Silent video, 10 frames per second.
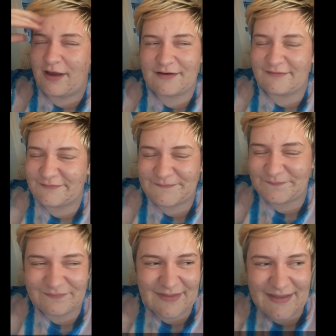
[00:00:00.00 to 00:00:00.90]
I don't
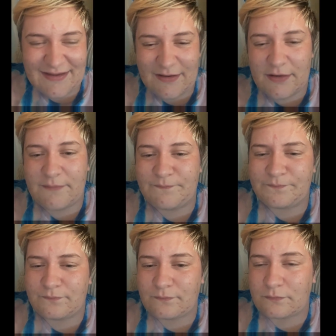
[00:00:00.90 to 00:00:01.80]
know,
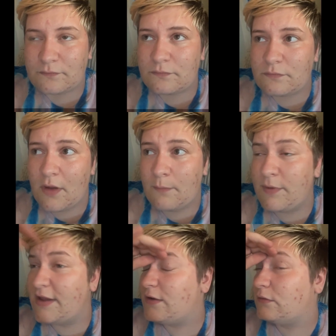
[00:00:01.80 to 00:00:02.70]

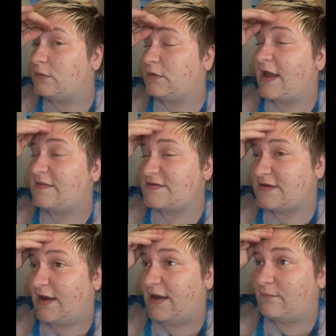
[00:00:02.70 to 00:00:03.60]
but at the
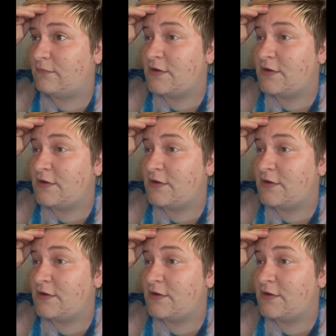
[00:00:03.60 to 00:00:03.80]
time,